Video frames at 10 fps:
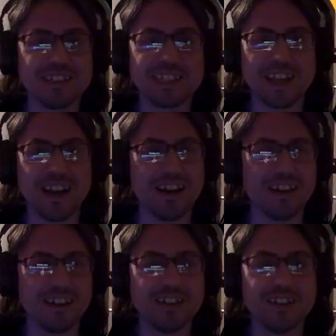
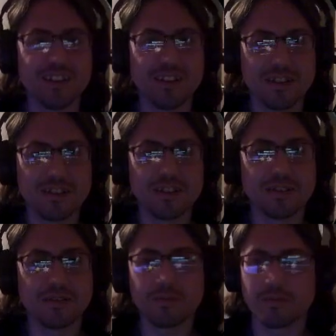
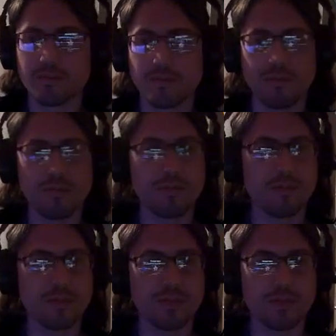
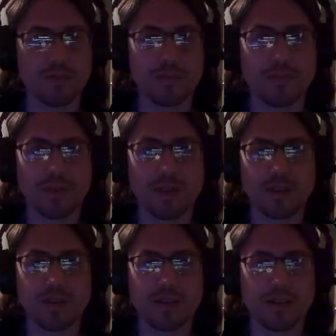
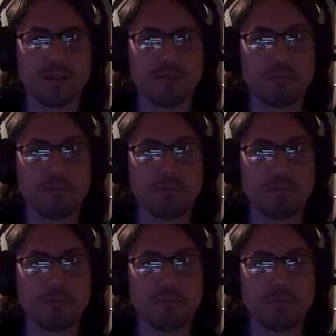Nobody speaks.